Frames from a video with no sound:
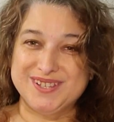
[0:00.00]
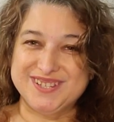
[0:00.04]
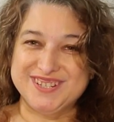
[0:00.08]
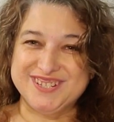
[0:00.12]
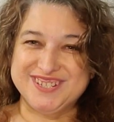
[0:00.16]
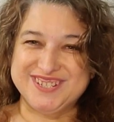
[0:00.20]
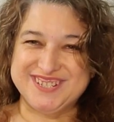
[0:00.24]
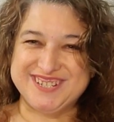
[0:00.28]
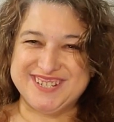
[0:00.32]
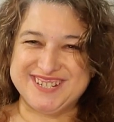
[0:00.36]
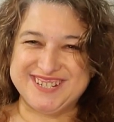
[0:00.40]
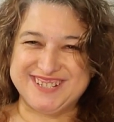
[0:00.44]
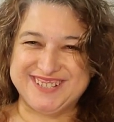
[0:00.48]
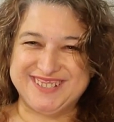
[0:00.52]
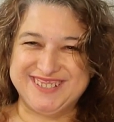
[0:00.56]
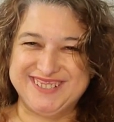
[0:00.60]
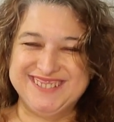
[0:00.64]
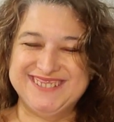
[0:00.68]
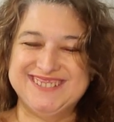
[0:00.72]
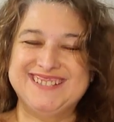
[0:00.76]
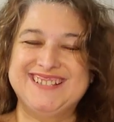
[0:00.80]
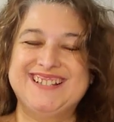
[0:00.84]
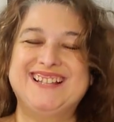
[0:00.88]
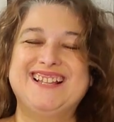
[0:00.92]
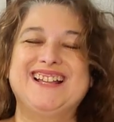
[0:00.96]
chill
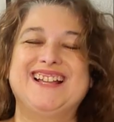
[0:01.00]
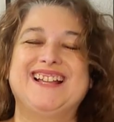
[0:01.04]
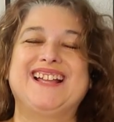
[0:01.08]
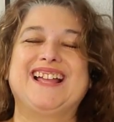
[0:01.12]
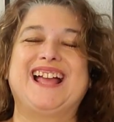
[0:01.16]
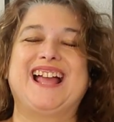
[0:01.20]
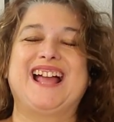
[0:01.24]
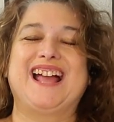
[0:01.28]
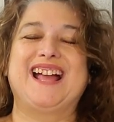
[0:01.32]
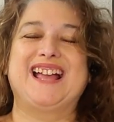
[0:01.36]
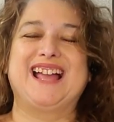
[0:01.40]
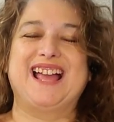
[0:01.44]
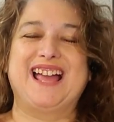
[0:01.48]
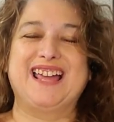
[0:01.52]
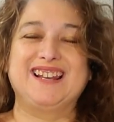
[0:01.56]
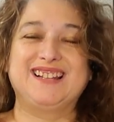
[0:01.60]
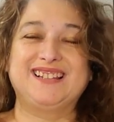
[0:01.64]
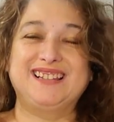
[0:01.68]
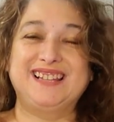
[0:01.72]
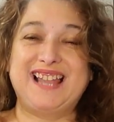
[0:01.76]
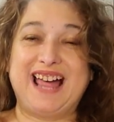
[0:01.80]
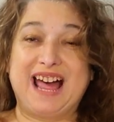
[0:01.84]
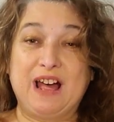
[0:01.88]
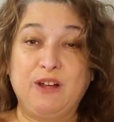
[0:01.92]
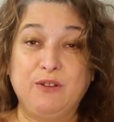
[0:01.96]
and
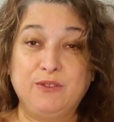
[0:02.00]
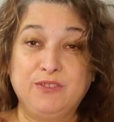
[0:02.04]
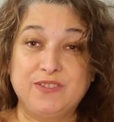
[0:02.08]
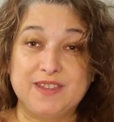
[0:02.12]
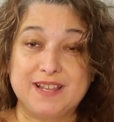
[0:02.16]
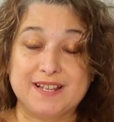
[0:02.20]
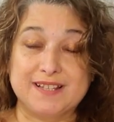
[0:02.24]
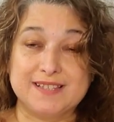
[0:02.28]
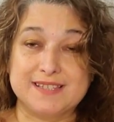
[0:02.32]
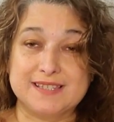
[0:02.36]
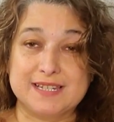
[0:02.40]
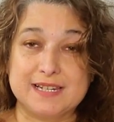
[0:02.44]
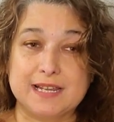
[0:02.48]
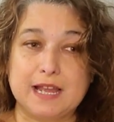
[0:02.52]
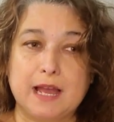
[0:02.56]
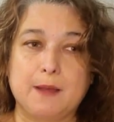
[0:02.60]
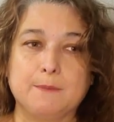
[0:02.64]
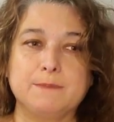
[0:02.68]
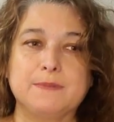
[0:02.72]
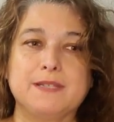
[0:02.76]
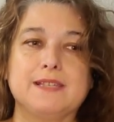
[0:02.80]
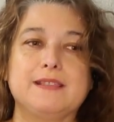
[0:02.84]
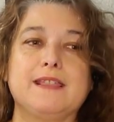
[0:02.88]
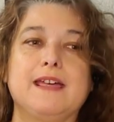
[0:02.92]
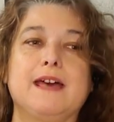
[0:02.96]
allow things to come
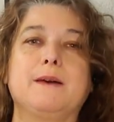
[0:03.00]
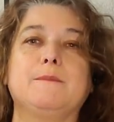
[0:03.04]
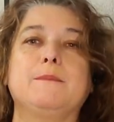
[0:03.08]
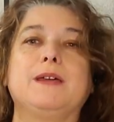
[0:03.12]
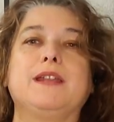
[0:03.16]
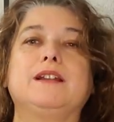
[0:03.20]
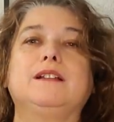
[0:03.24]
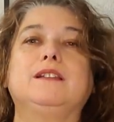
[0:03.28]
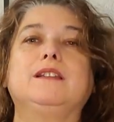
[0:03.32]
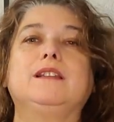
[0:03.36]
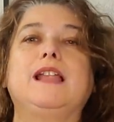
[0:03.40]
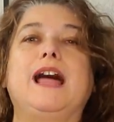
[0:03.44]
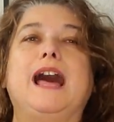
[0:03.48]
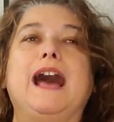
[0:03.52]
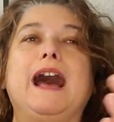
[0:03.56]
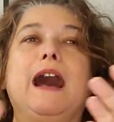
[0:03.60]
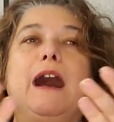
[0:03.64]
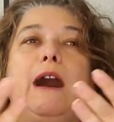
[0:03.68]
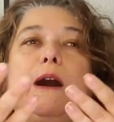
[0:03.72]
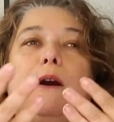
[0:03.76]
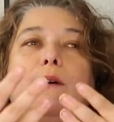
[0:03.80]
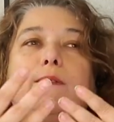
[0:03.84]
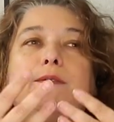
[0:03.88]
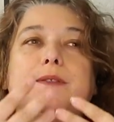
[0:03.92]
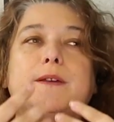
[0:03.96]
to them and
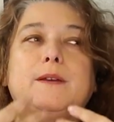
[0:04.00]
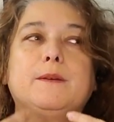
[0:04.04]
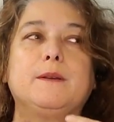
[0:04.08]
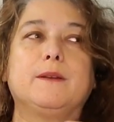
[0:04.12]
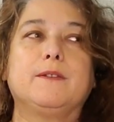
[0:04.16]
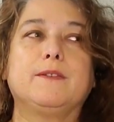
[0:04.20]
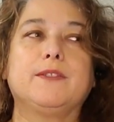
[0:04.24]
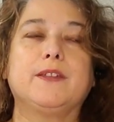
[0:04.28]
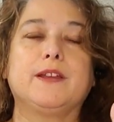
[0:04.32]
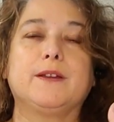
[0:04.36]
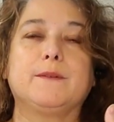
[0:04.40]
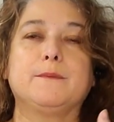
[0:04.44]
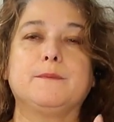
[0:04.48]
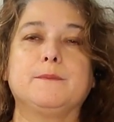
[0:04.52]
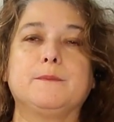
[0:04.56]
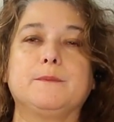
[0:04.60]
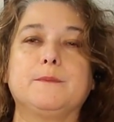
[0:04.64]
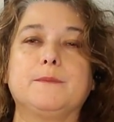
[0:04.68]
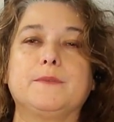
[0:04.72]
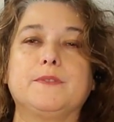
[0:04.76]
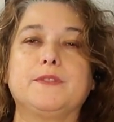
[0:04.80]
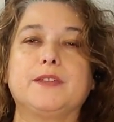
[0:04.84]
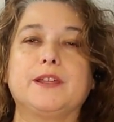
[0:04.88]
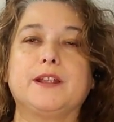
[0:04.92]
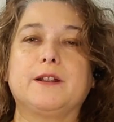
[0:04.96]
allow
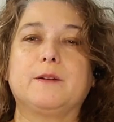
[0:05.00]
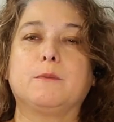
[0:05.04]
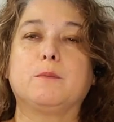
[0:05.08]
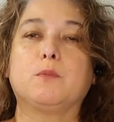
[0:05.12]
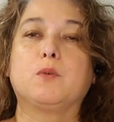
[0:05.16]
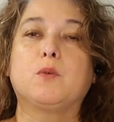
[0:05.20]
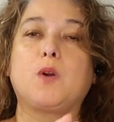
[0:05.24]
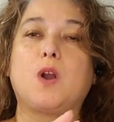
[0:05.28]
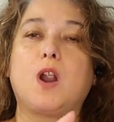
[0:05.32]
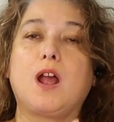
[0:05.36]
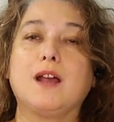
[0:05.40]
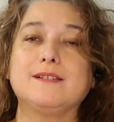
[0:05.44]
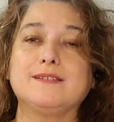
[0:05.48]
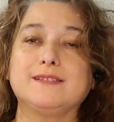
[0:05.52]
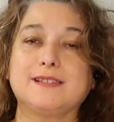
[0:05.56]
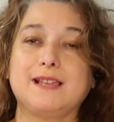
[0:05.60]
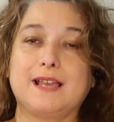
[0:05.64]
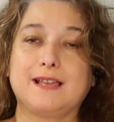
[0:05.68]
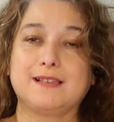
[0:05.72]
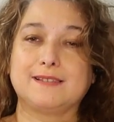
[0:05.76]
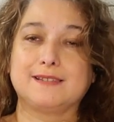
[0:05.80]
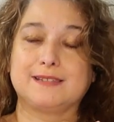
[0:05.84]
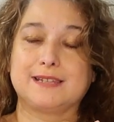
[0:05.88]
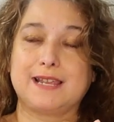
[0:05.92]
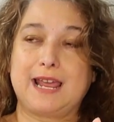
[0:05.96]
their
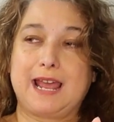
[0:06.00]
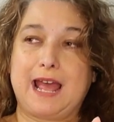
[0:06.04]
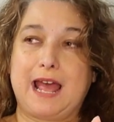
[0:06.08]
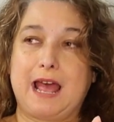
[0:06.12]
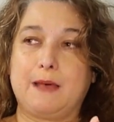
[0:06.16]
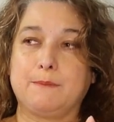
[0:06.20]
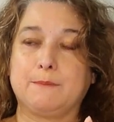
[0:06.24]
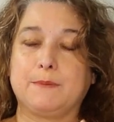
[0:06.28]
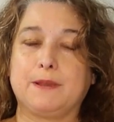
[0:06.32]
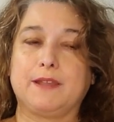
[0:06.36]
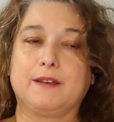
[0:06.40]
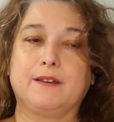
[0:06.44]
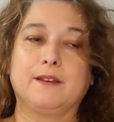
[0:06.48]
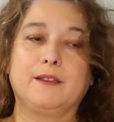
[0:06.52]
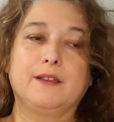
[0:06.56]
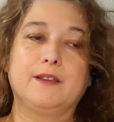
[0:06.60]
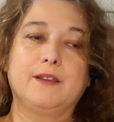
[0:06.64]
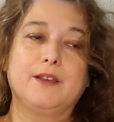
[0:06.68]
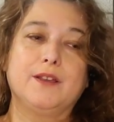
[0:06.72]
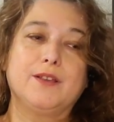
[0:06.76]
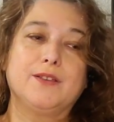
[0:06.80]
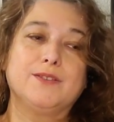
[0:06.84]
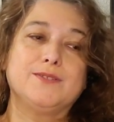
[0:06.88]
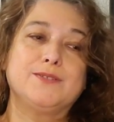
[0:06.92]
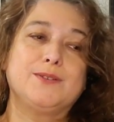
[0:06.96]
process to happen.
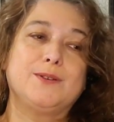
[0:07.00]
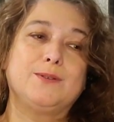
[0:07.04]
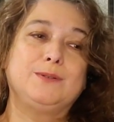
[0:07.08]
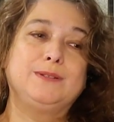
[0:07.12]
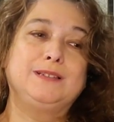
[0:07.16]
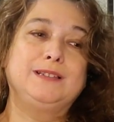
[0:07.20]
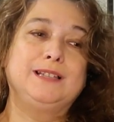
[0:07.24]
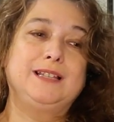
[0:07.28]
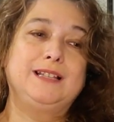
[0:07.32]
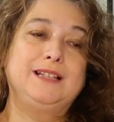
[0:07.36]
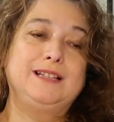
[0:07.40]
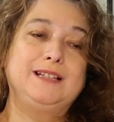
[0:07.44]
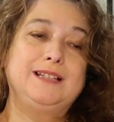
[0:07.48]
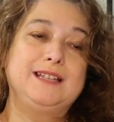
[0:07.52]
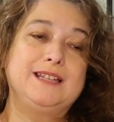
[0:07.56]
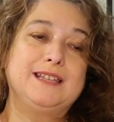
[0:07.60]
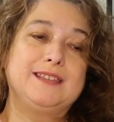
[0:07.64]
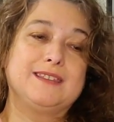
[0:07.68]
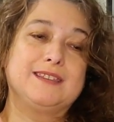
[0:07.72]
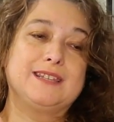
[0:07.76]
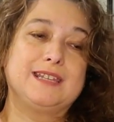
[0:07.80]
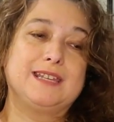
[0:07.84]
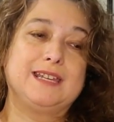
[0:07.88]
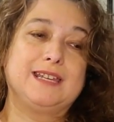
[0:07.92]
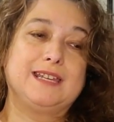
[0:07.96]
So Lilith
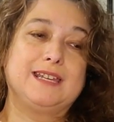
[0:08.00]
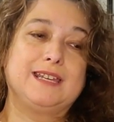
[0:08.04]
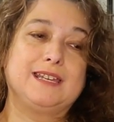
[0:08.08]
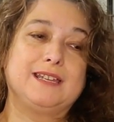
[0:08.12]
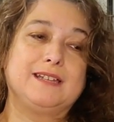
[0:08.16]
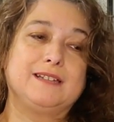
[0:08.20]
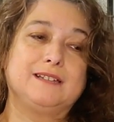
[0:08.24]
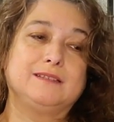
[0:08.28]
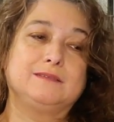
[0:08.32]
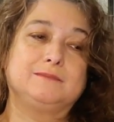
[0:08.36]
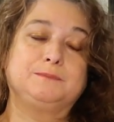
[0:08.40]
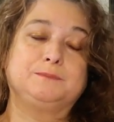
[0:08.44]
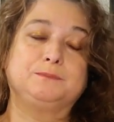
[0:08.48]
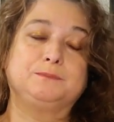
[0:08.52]
in